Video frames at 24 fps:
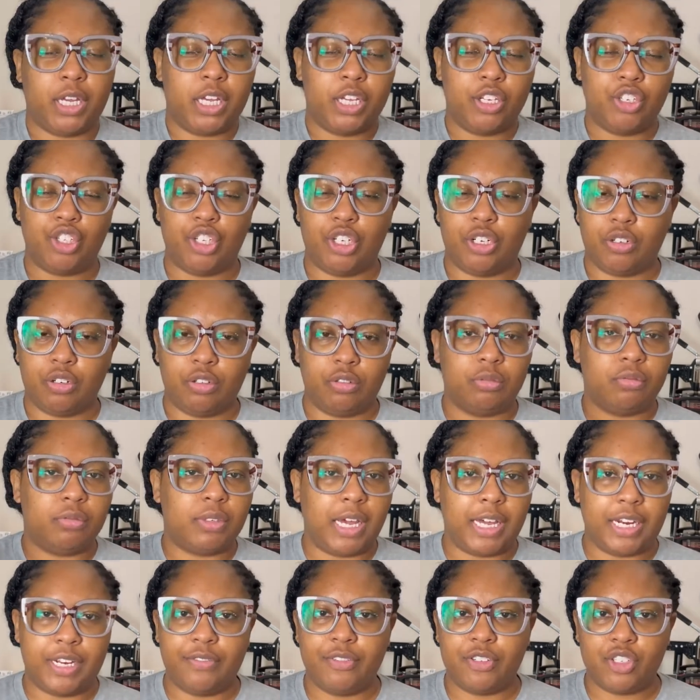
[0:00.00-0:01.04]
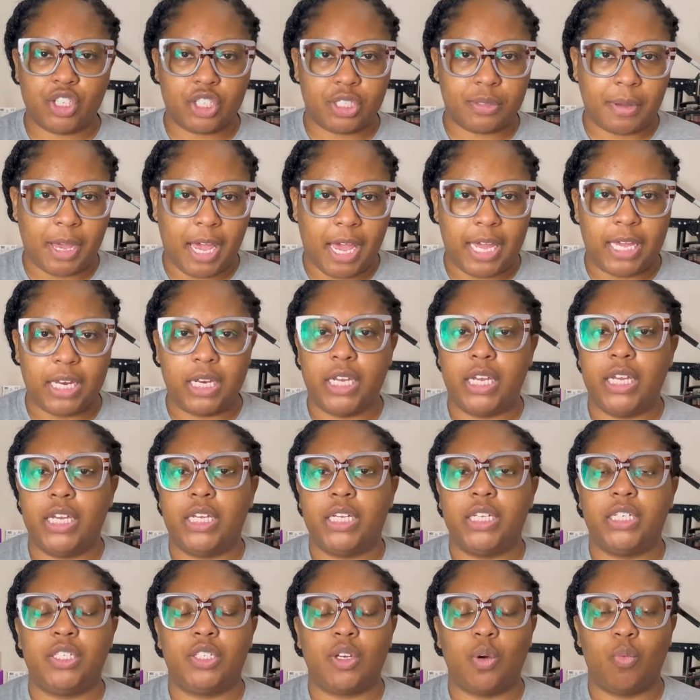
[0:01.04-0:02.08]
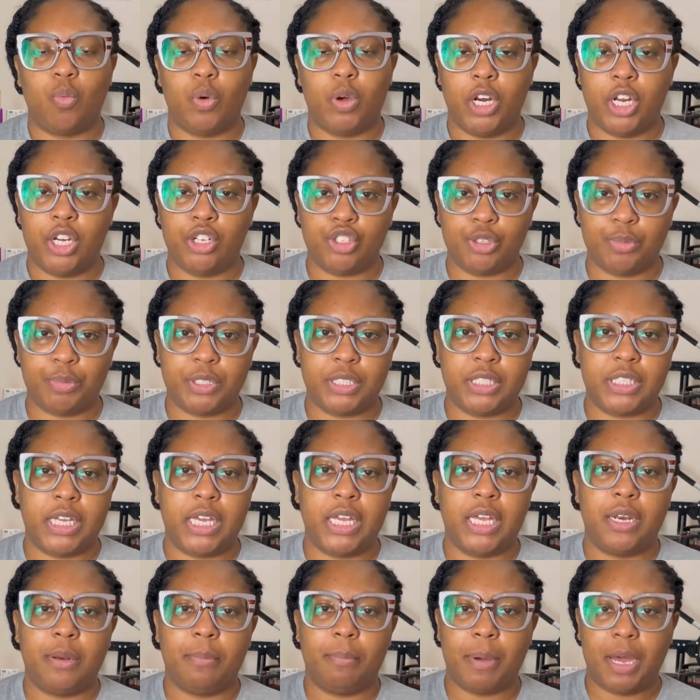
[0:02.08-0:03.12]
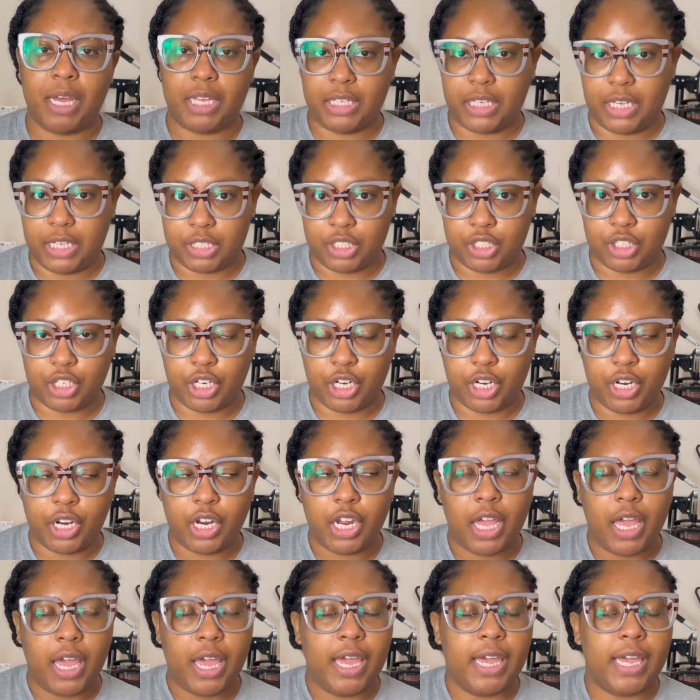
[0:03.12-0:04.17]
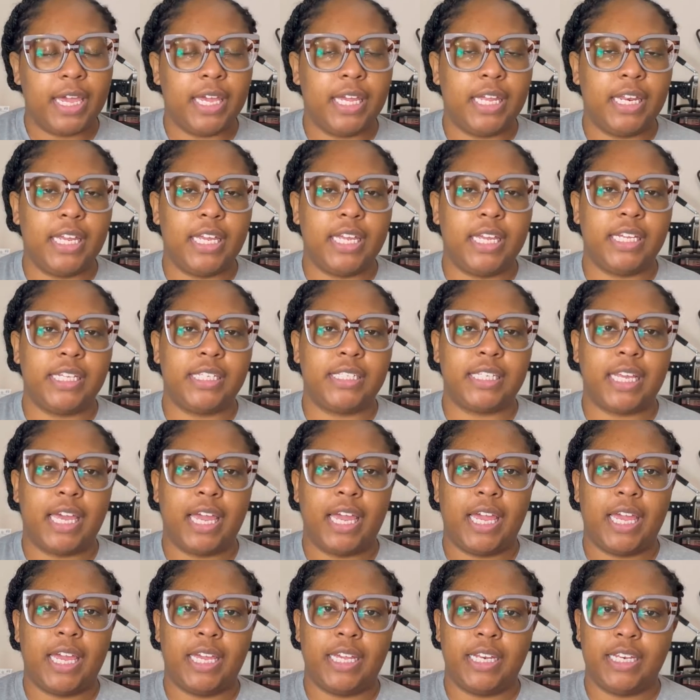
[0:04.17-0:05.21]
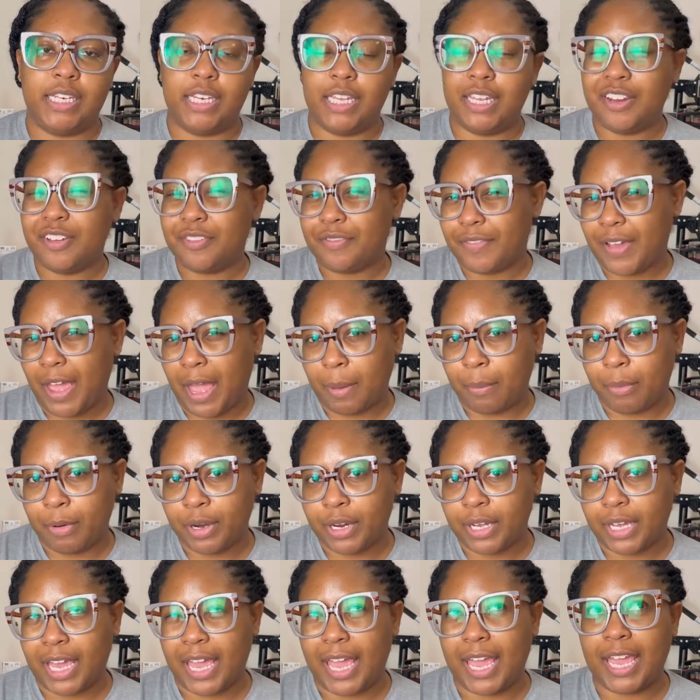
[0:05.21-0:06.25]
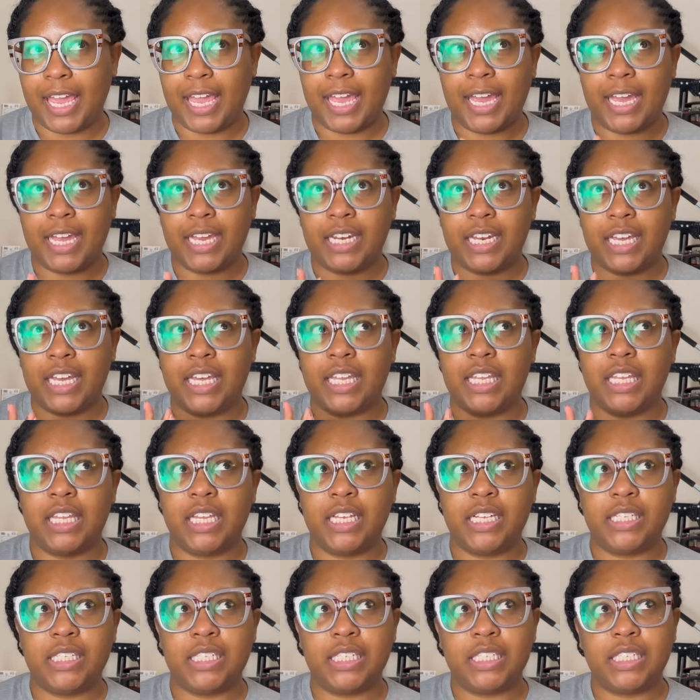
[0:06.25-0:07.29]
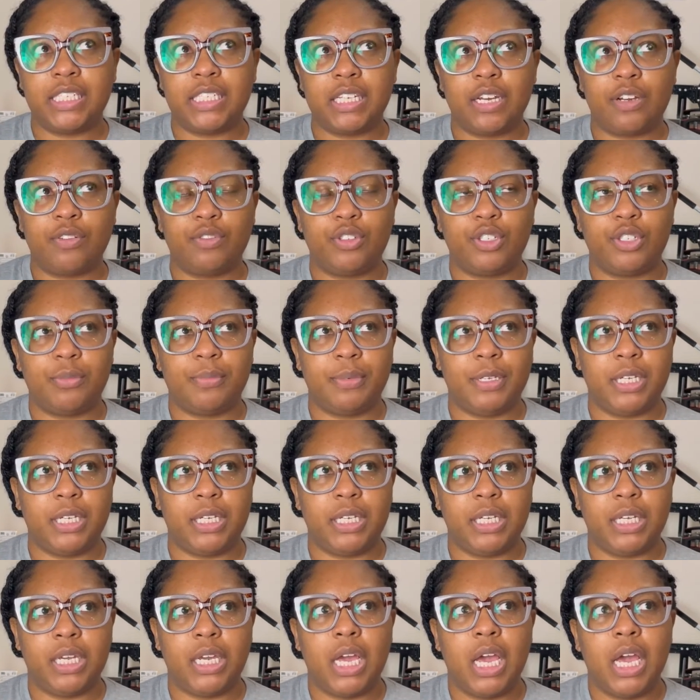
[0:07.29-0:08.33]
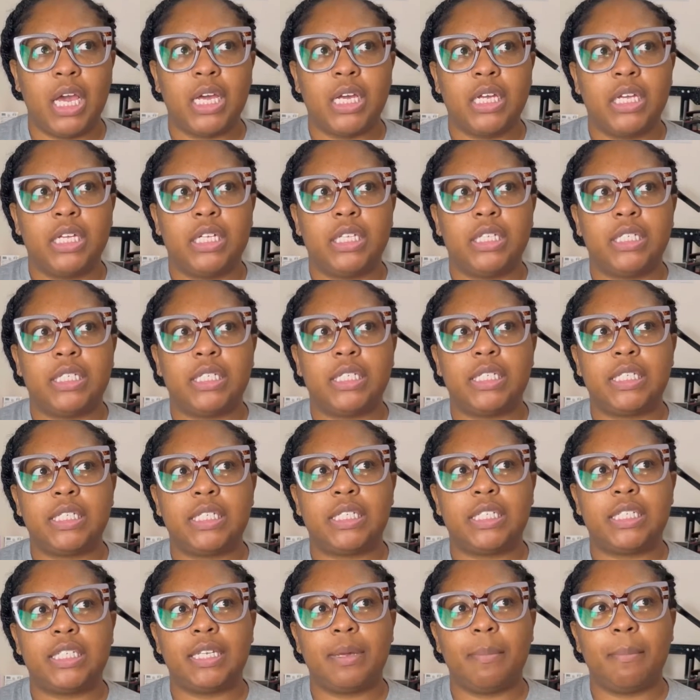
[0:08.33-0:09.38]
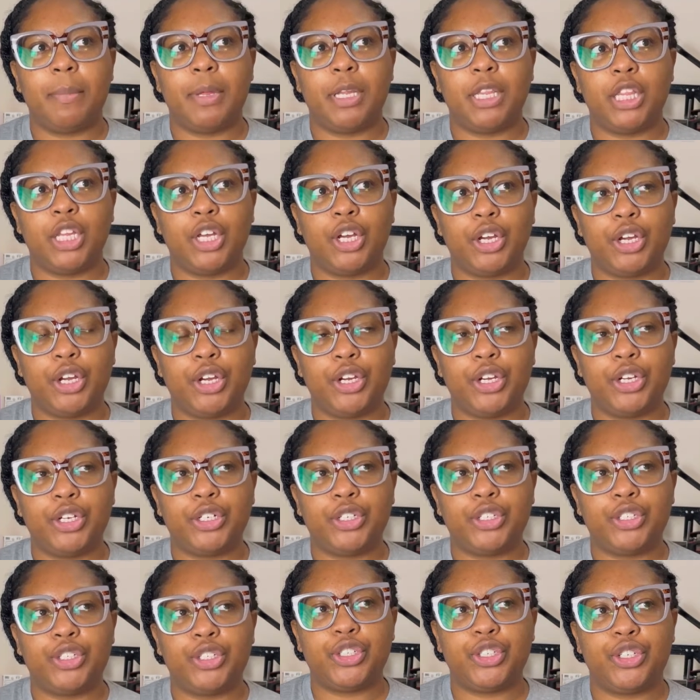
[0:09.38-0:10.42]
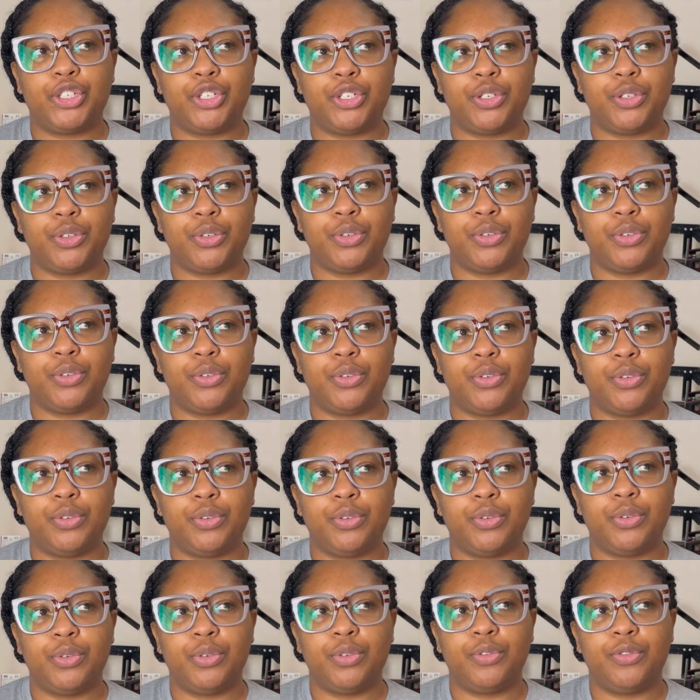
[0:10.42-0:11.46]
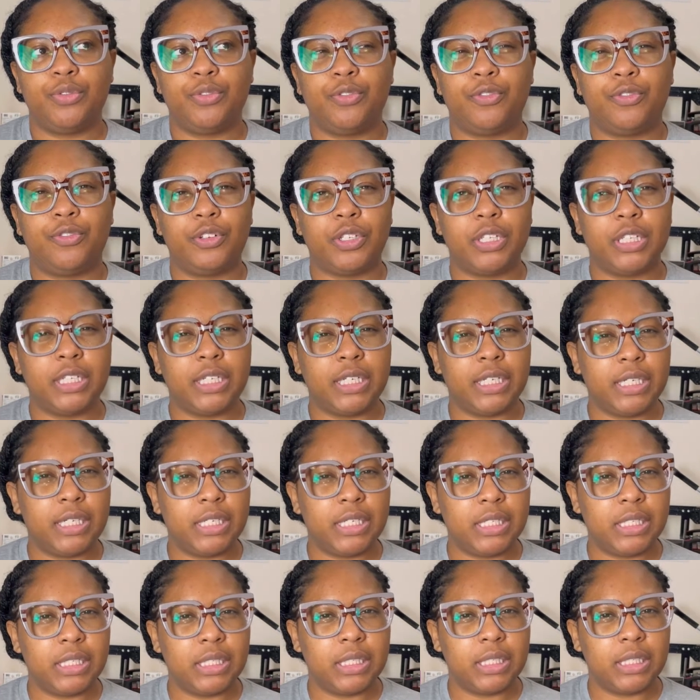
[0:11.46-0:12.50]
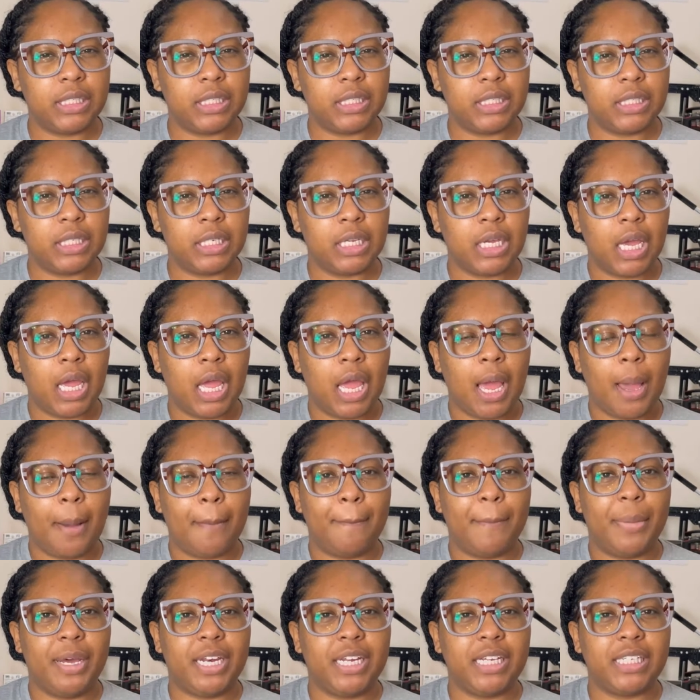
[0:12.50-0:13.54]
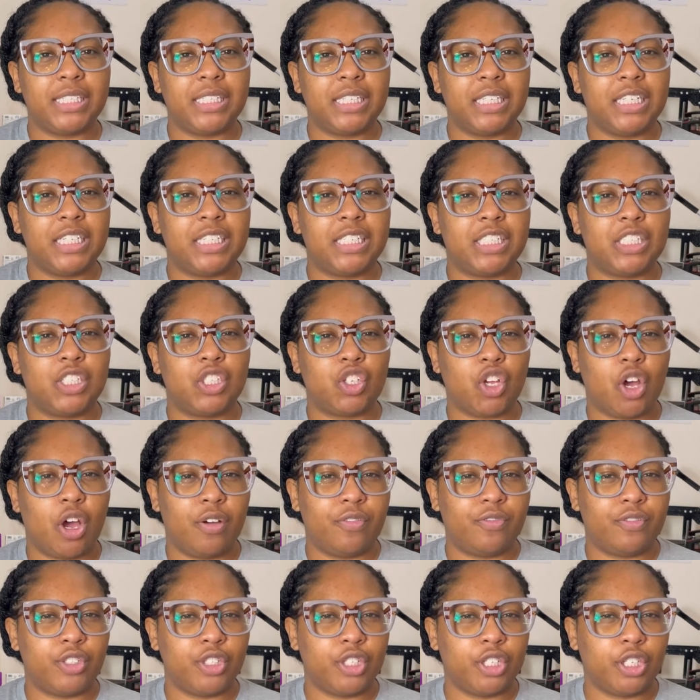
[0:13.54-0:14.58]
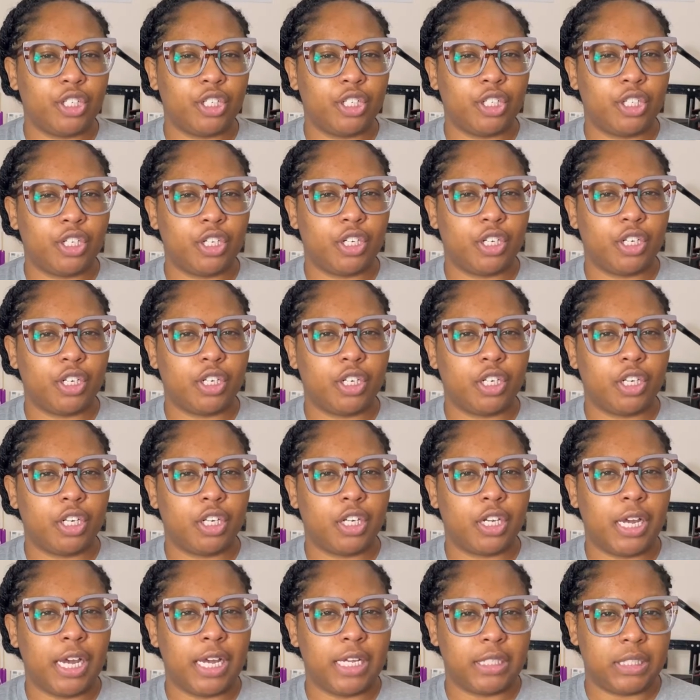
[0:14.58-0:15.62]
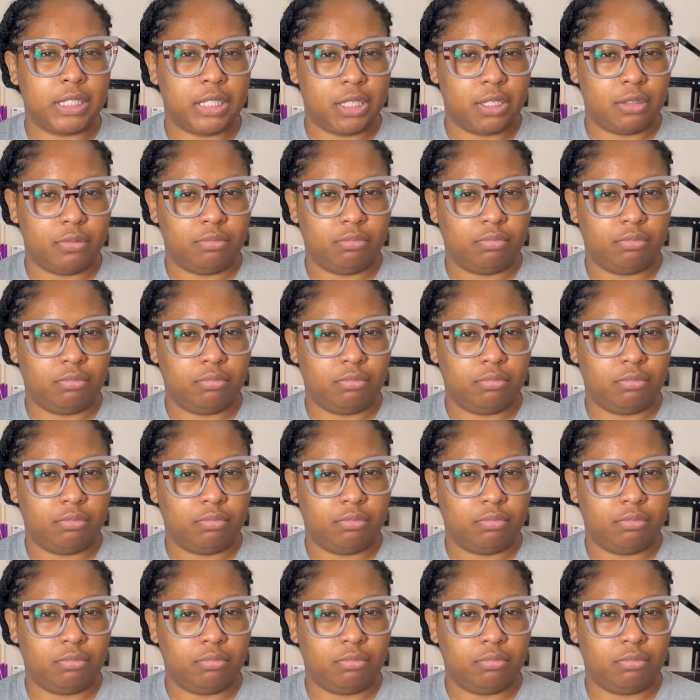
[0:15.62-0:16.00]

in general, not even just mine, is 100% polyester. It is a knitted fabric and it lends itself to be similar to fleece, but it's its softer cousin.